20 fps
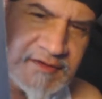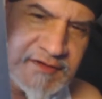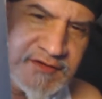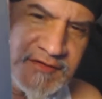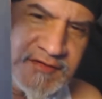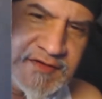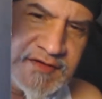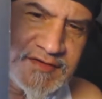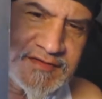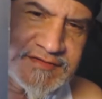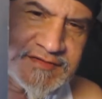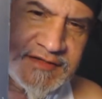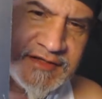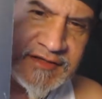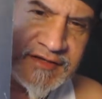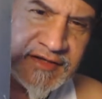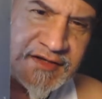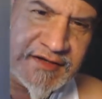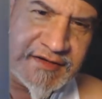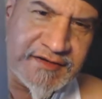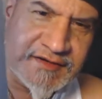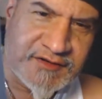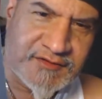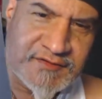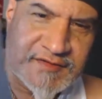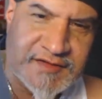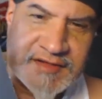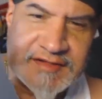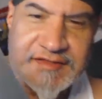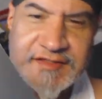You could see that, you
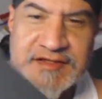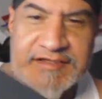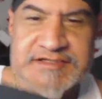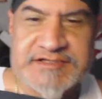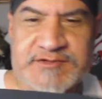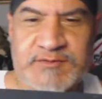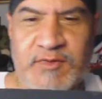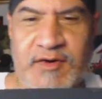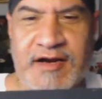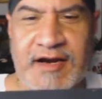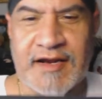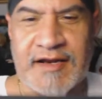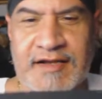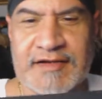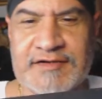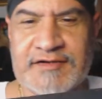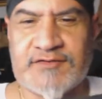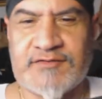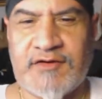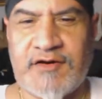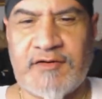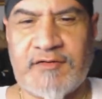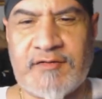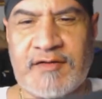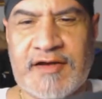know, this is what I like to draw on.